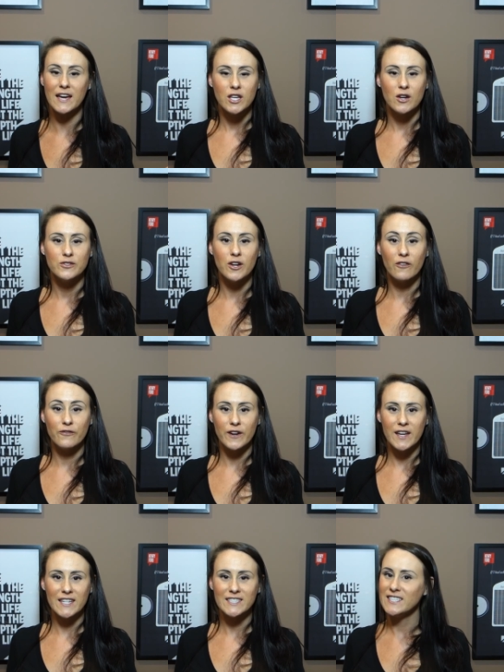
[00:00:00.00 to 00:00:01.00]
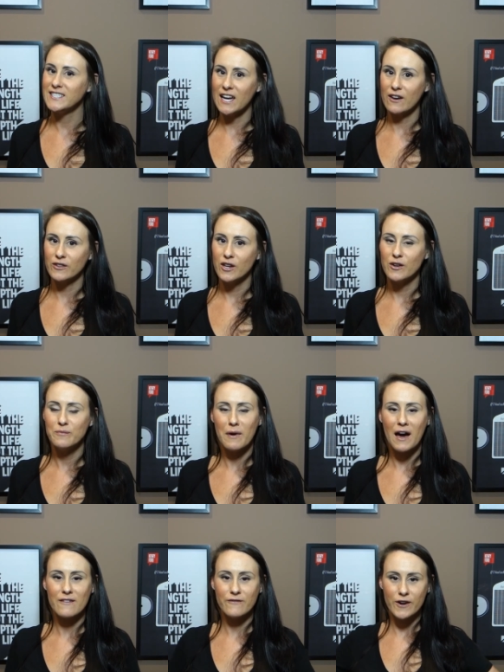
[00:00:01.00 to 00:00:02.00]
So don't forget to download
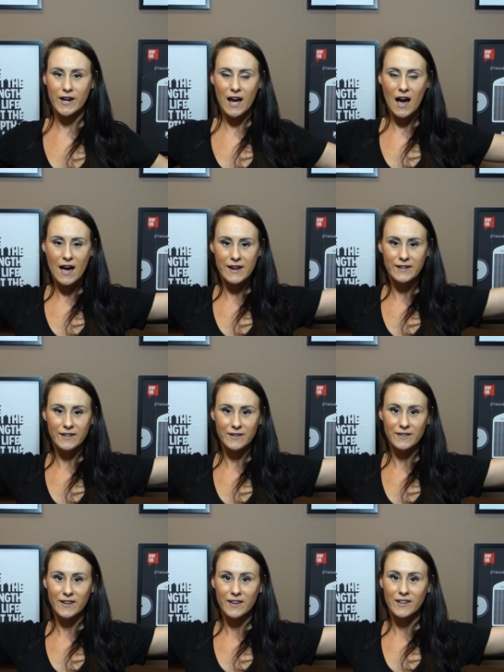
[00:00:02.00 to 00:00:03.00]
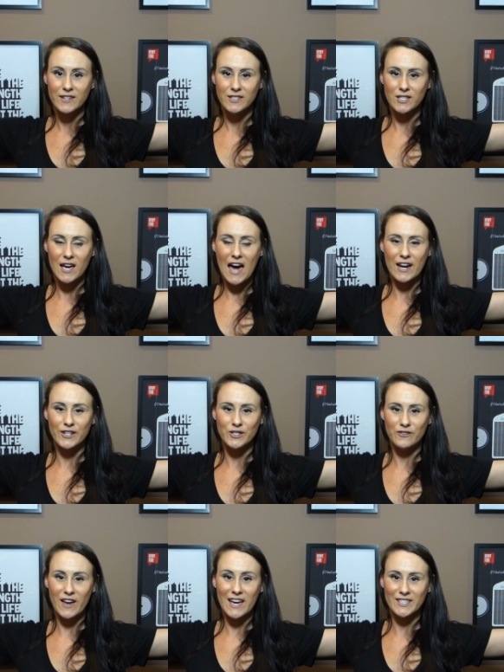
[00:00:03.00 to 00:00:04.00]
my free guide to how to
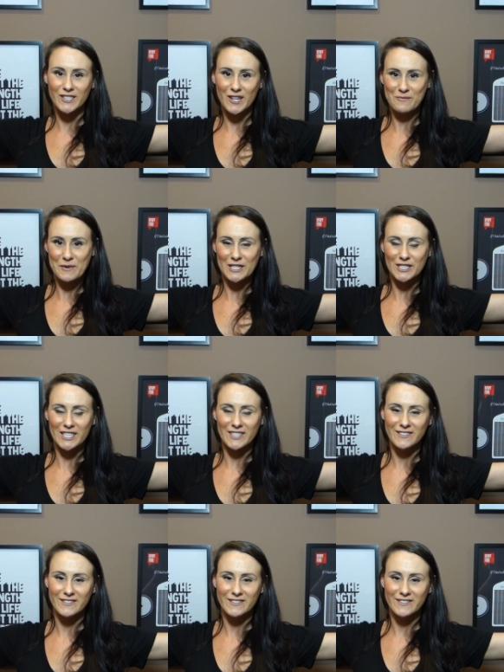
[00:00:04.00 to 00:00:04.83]
do Vegas on a budget.